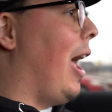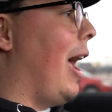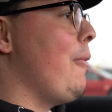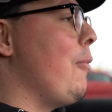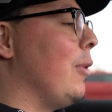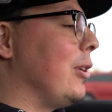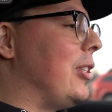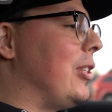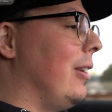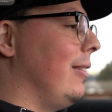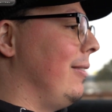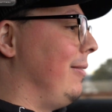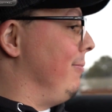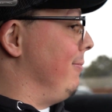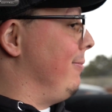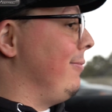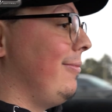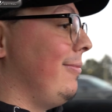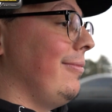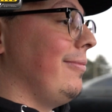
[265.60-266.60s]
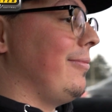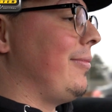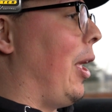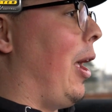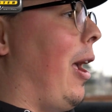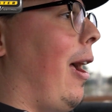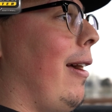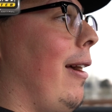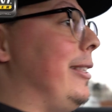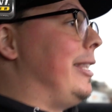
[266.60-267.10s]
I was
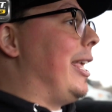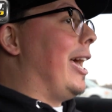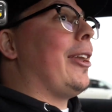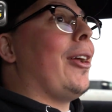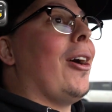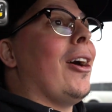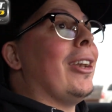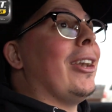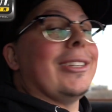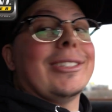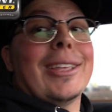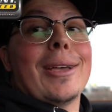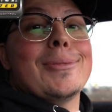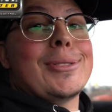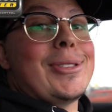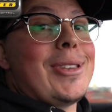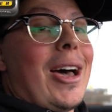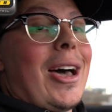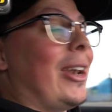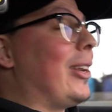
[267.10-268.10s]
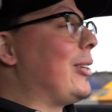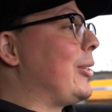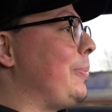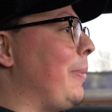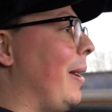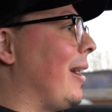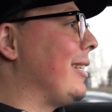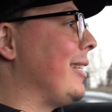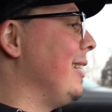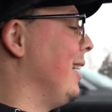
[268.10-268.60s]
dead honest, I was not
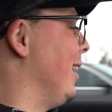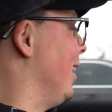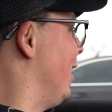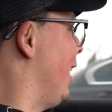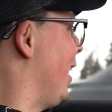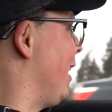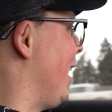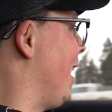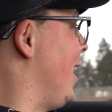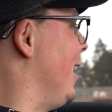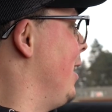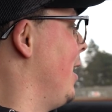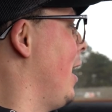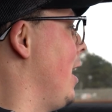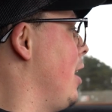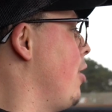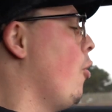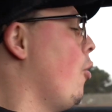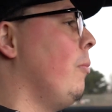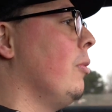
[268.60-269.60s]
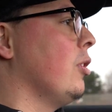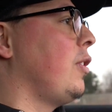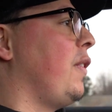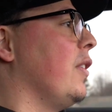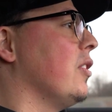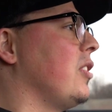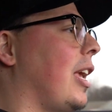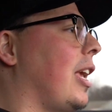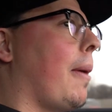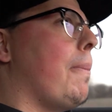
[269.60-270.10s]
expecting it. Like, it almost
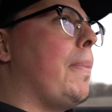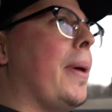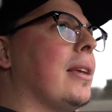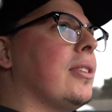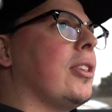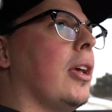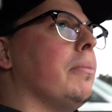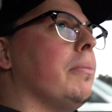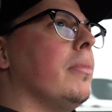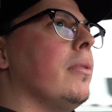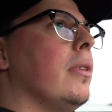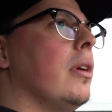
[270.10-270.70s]
feels like it picks up a